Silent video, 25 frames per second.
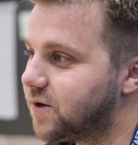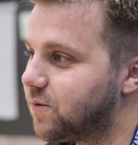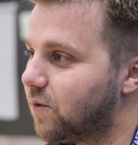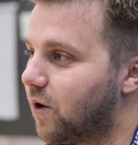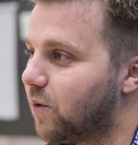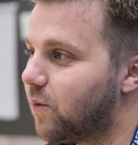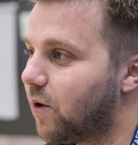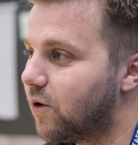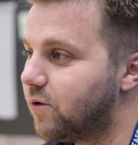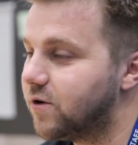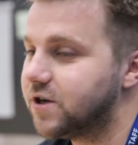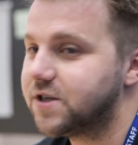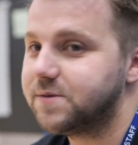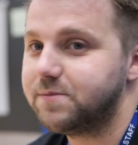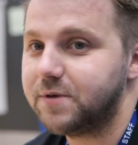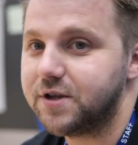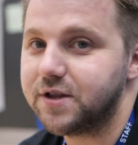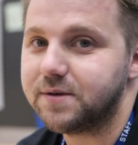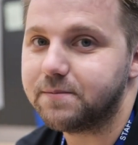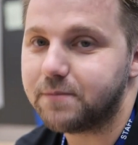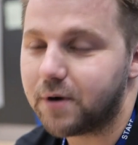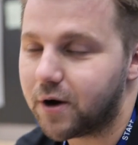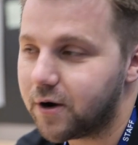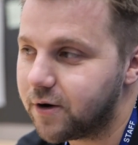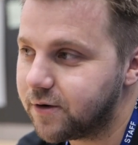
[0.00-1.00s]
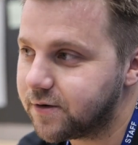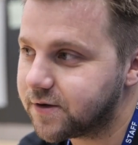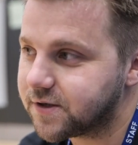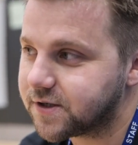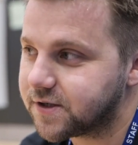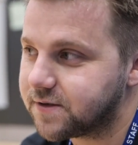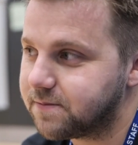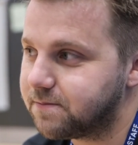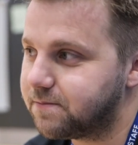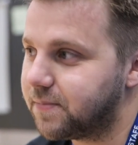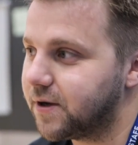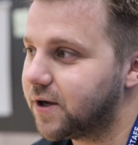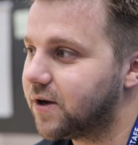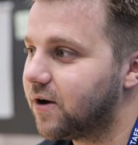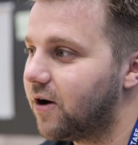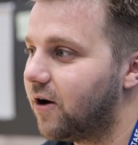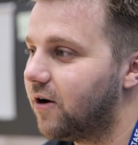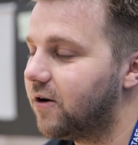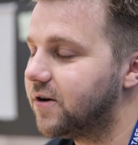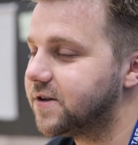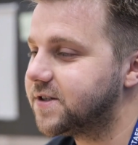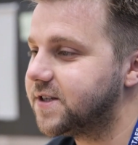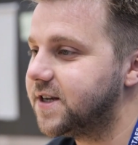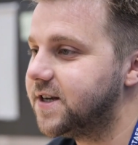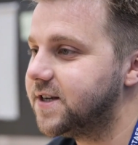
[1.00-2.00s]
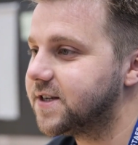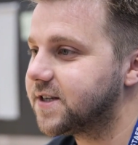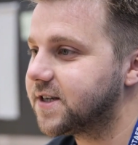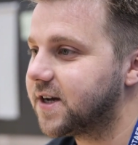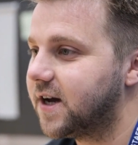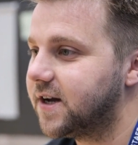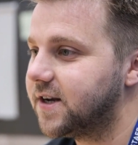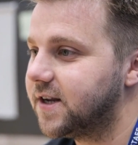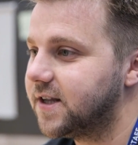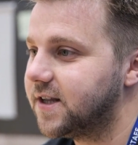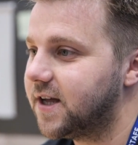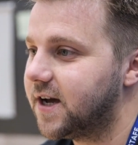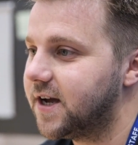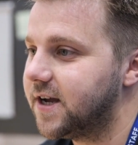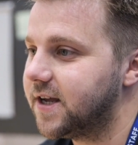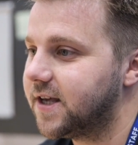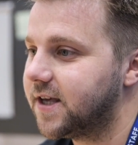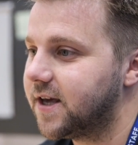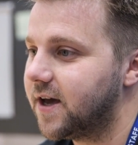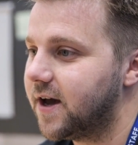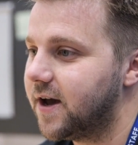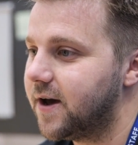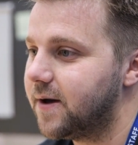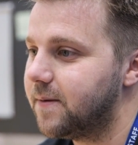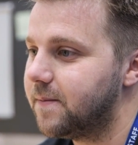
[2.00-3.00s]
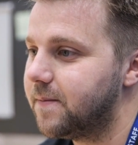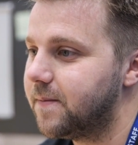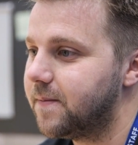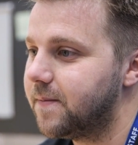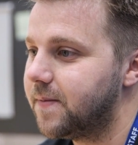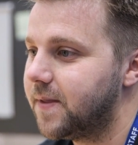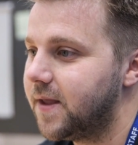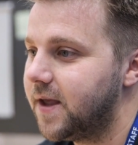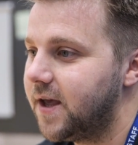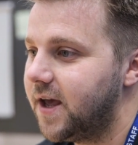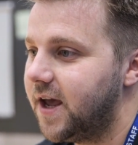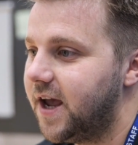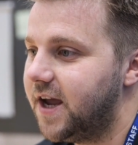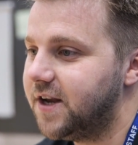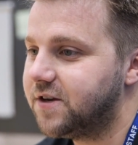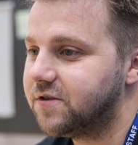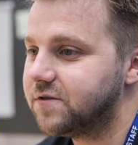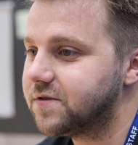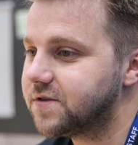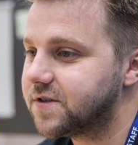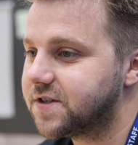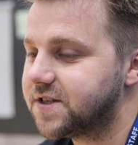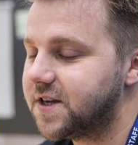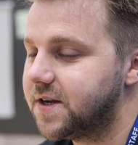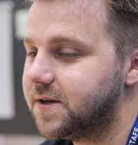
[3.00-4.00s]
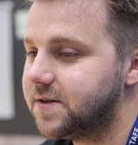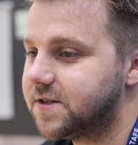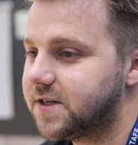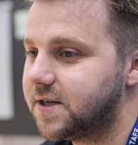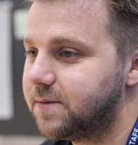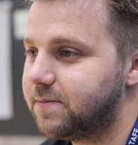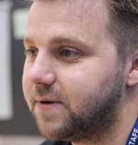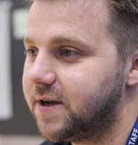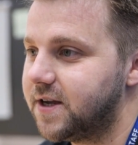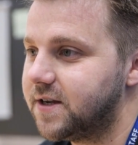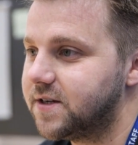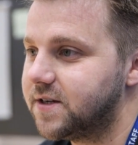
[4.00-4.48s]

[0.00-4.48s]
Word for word: what worries me the most, because it's kind of like it doesn't seem to be